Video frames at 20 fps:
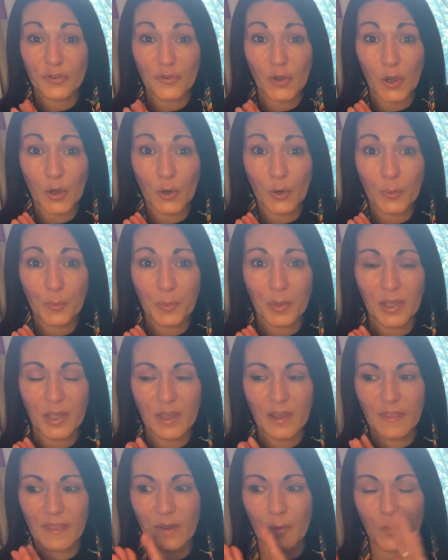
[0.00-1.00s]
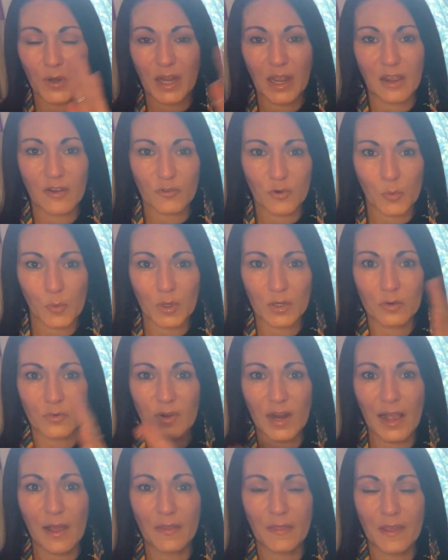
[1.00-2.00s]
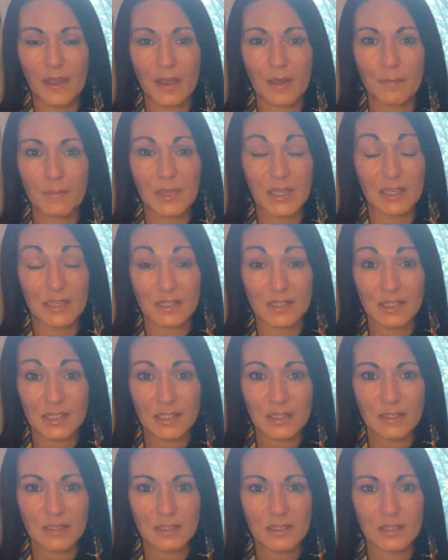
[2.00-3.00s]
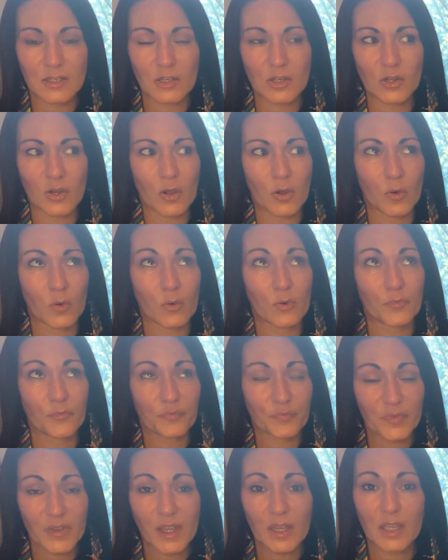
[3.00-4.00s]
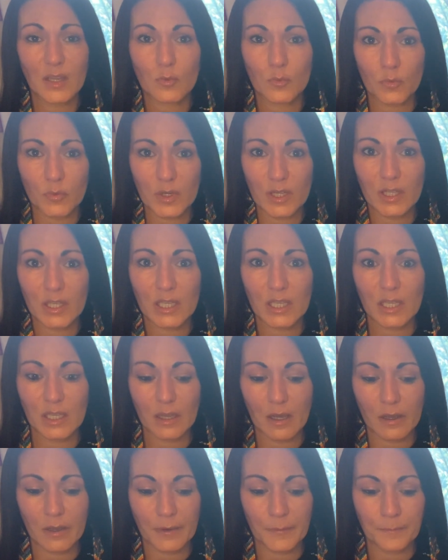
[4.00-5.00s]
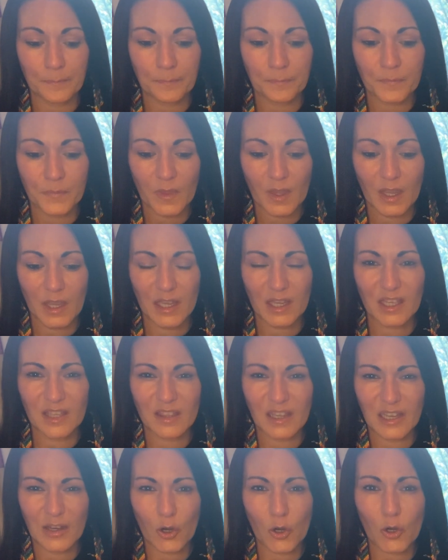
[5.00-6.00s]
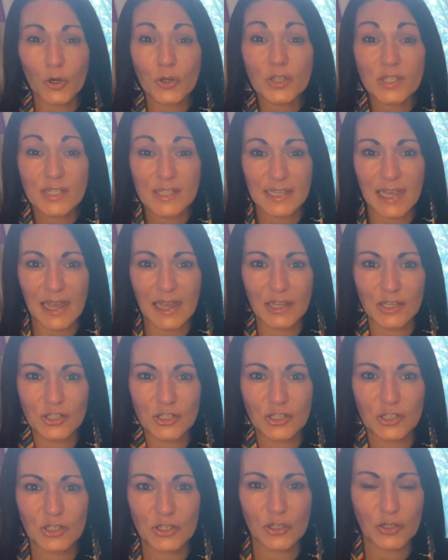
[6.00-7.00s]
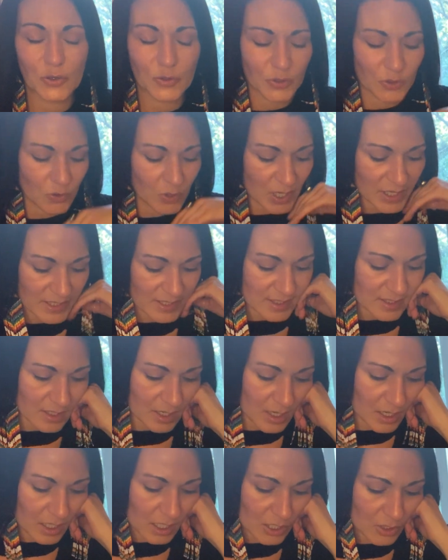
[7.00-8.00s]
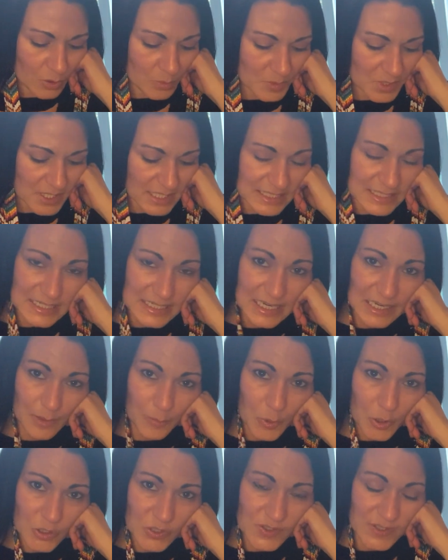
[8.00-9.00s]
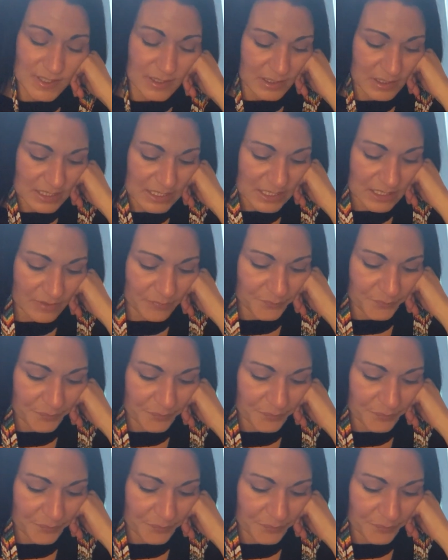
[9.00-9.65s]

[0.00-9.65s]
of hope, that when everyone around them isn't, you know, that can really, it can like hurt a Sag. You know, you guys can almost like take it personally.